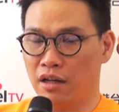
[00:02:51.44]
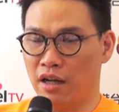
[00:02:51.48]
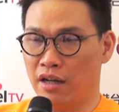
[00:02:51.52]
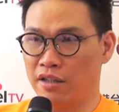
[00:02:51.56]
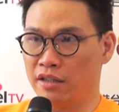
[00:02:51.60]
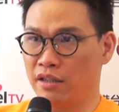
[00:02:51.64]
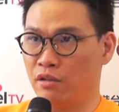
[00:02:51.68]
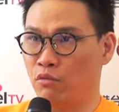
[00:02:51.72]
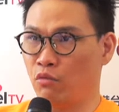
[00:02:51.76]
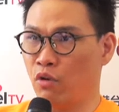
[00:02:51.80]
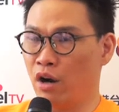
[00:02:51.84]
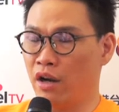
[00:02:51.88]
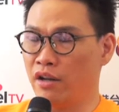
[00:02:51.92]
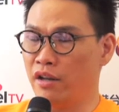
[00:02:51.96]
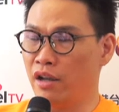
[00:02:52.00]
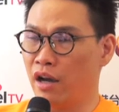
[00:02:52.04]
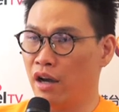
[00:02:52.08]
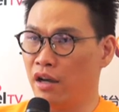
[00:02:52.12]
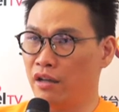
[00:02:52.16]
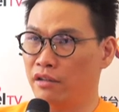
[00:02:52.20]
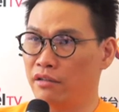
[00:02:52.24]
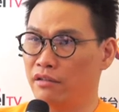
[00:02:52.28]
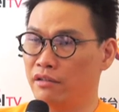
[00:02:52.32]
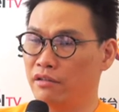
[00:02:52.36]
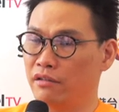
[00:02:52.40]
I said, why
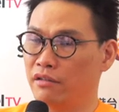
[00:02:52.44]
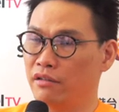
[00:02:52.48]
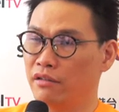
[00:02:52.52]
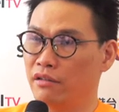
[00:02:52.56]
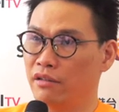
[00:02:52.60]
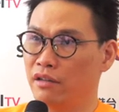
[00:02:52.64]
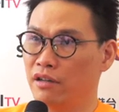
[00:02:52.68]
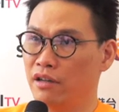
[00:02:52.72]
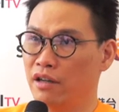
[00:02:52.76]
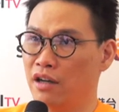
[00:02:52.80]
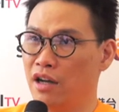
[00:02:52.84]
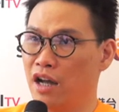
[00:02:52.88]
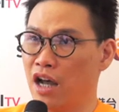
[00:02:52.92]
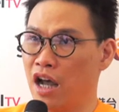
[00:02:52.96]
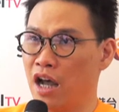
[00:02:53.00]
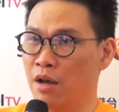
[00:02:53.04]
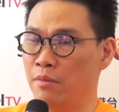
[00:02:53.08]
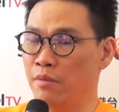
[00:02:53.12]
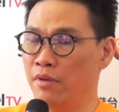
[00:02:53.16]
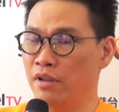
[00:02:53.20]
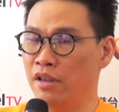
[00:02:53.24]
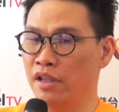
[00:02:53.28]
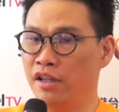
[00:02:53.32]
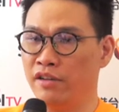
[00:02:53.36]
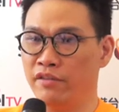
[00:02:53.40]
not? I
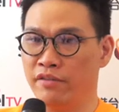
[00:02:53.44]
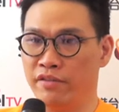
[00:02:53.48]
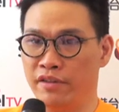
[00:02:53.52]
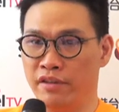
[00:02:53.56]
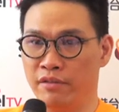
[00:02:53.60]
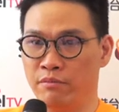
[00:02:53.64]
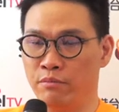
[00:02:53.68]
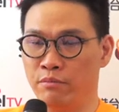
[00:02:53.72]
believe in